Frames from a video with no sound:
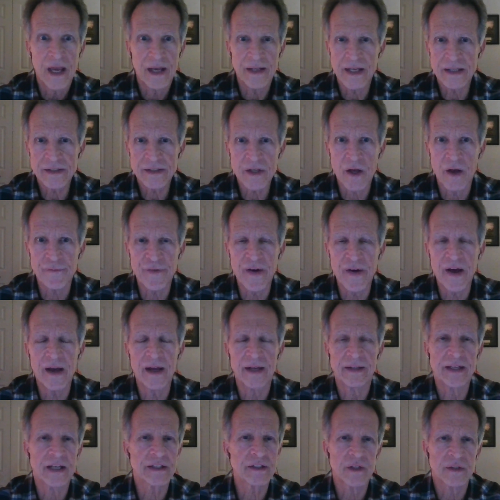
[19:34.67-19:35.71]
And that's all
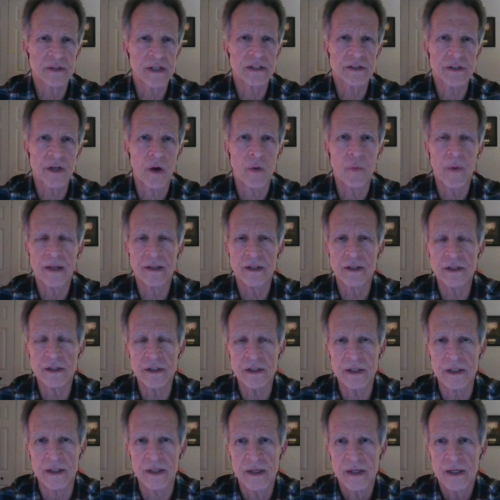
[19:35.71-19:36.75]
fine. That's, that's all well and
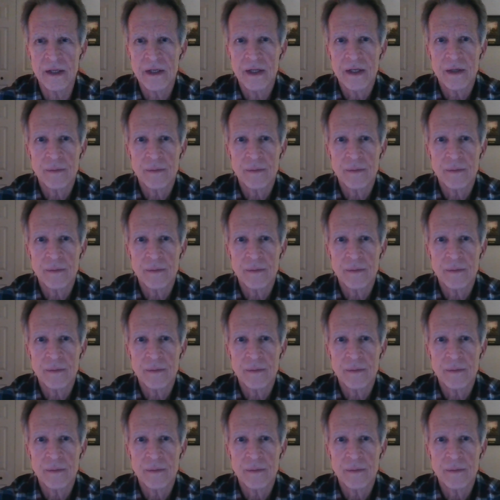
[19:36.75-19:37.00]
good.